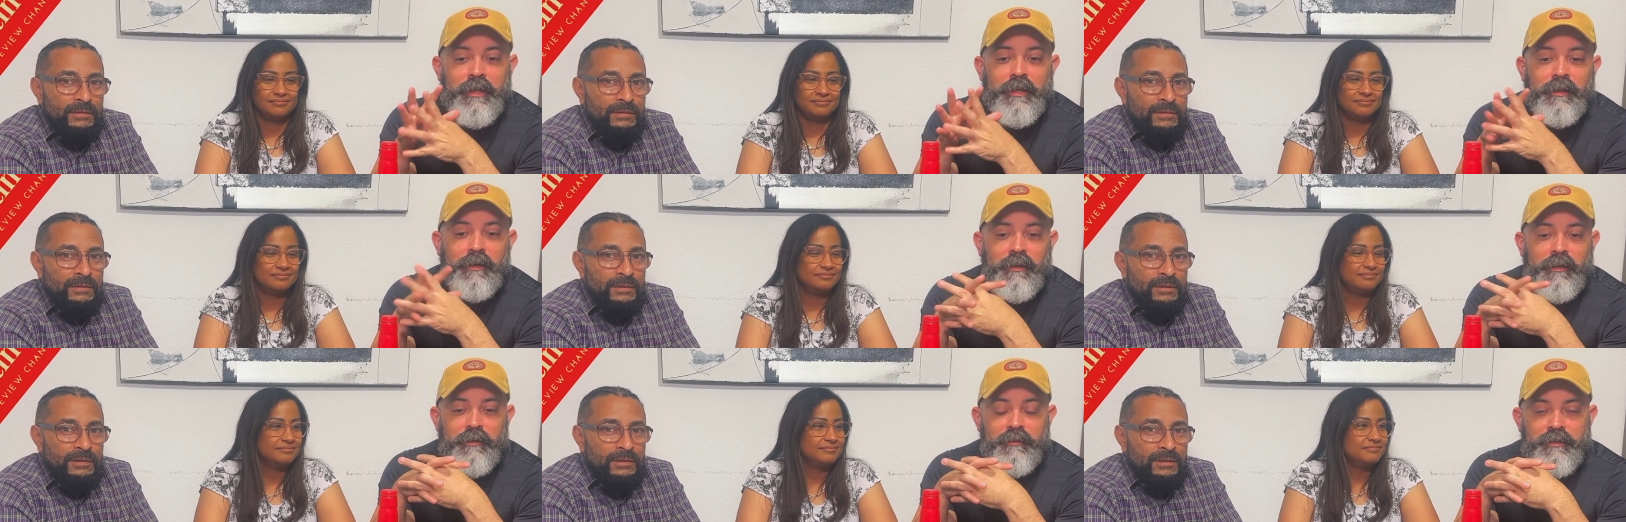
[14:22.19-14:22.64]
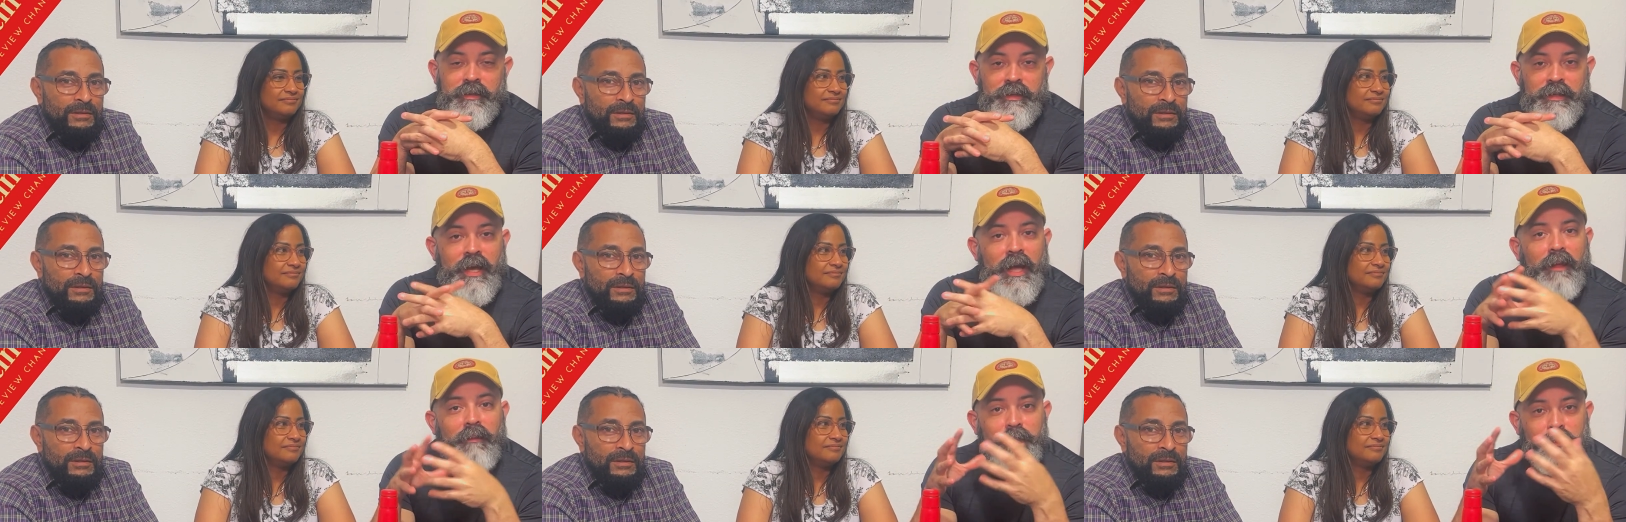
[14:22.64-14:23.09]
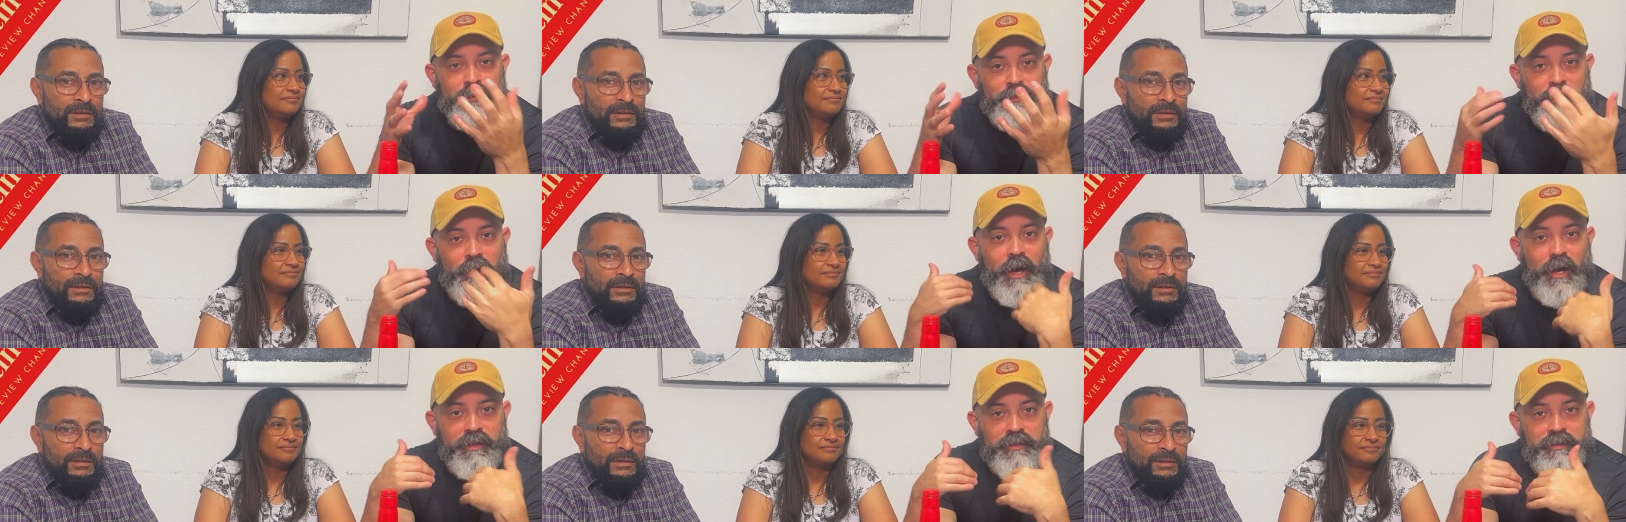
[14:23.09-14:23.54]
Speaker 1: because they help
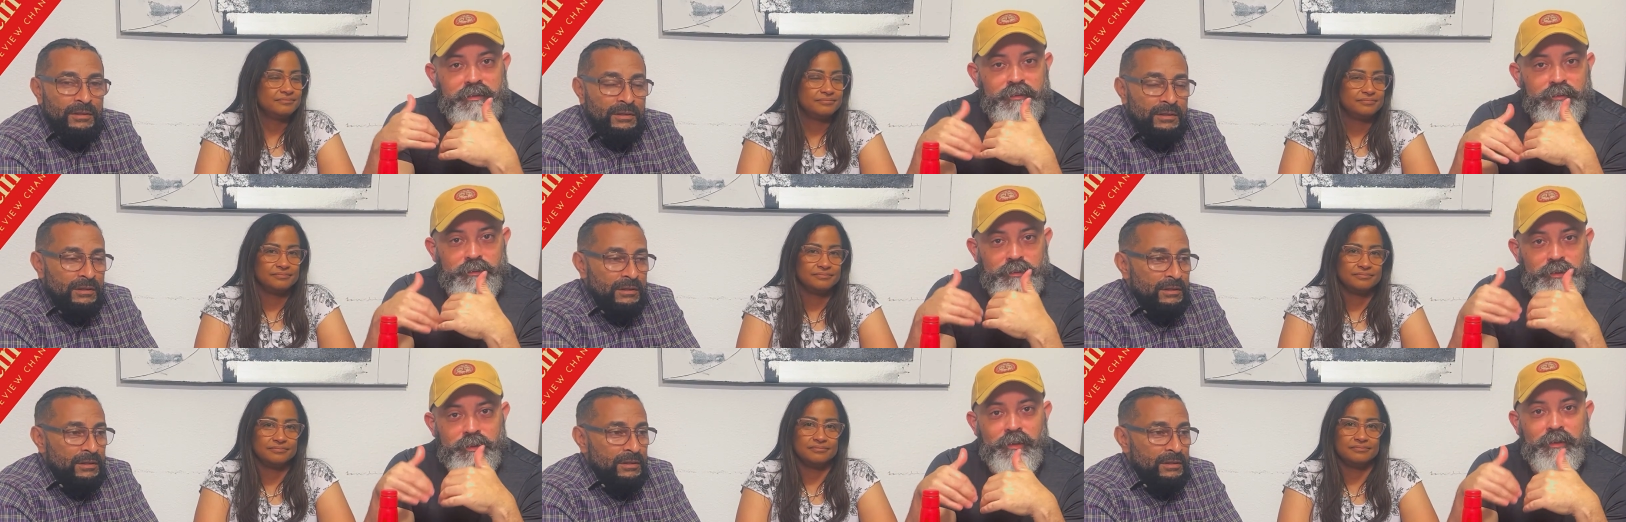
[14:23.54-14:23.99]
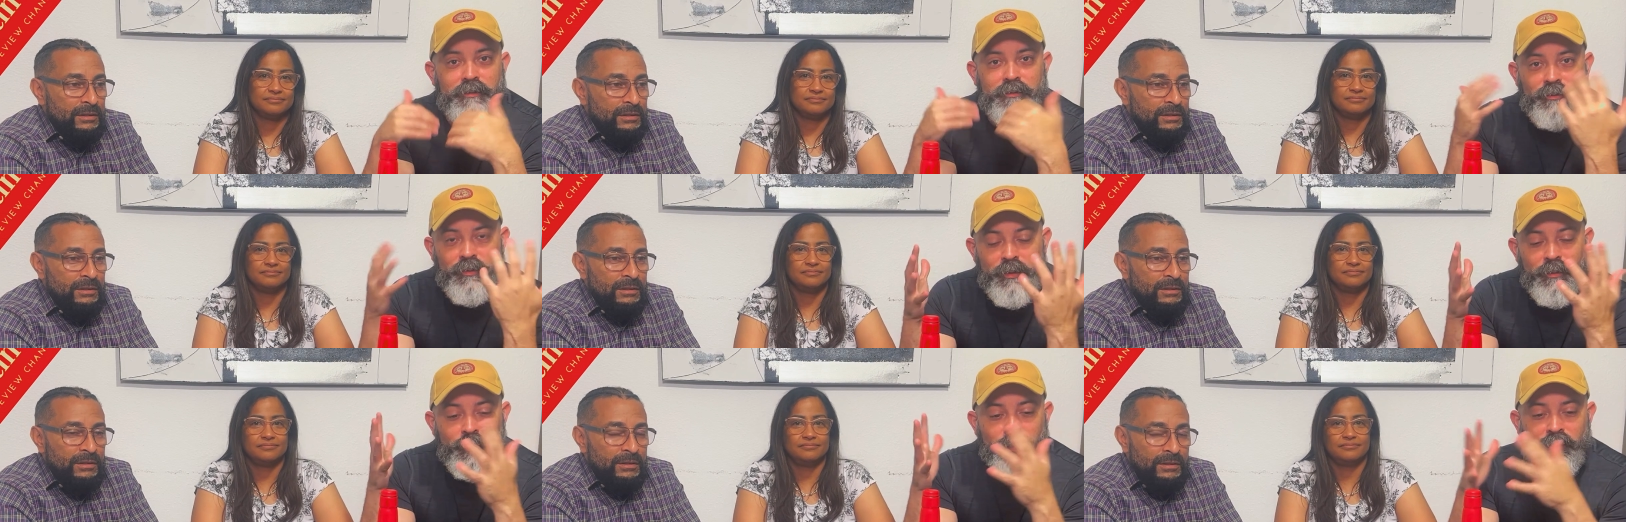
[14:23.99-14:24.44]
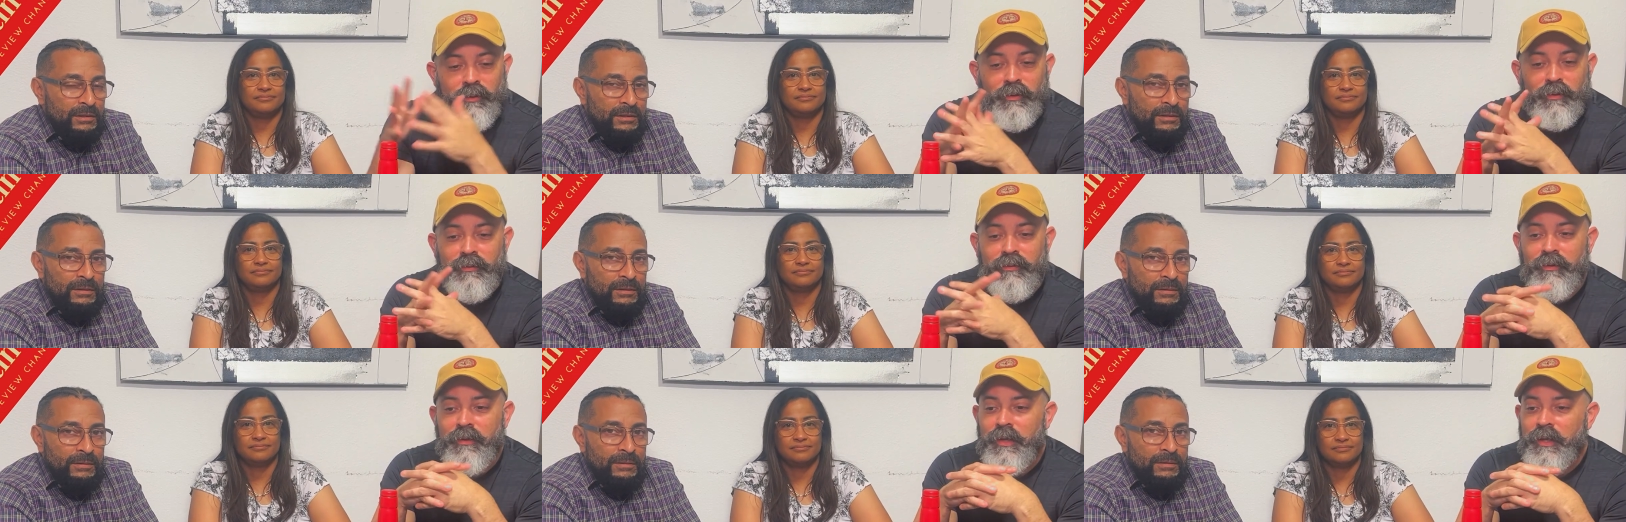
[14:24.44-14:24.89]
us to you know to
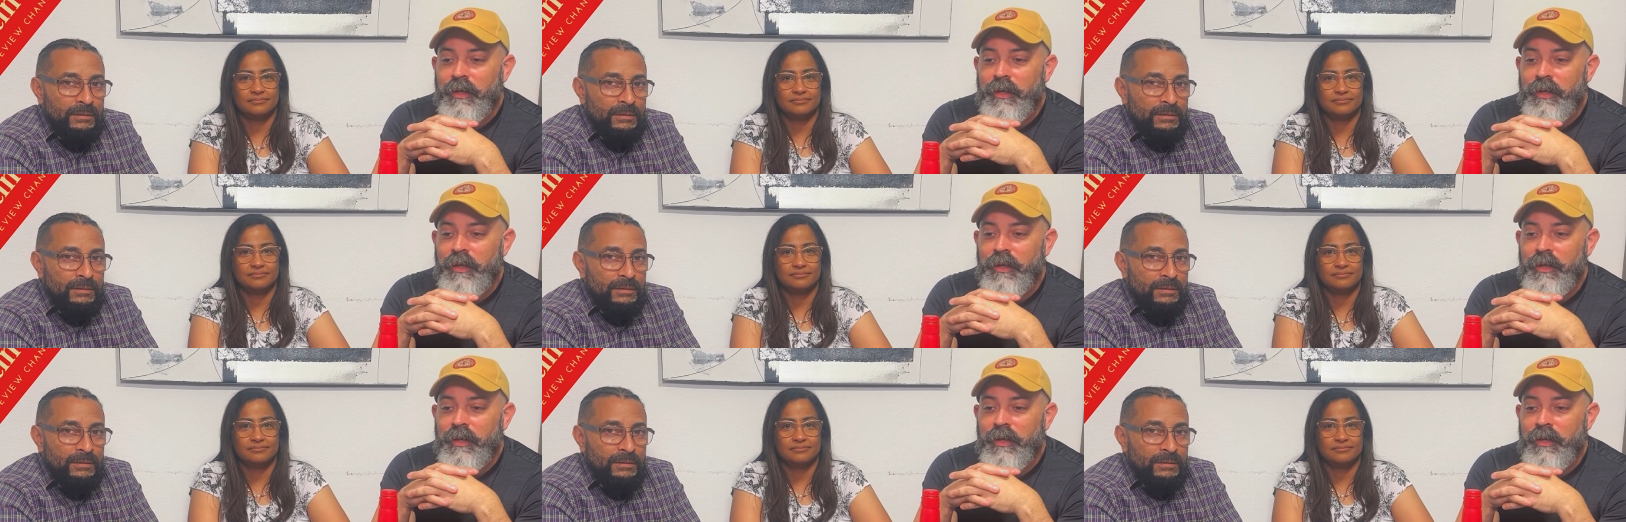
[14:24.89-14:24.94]
improve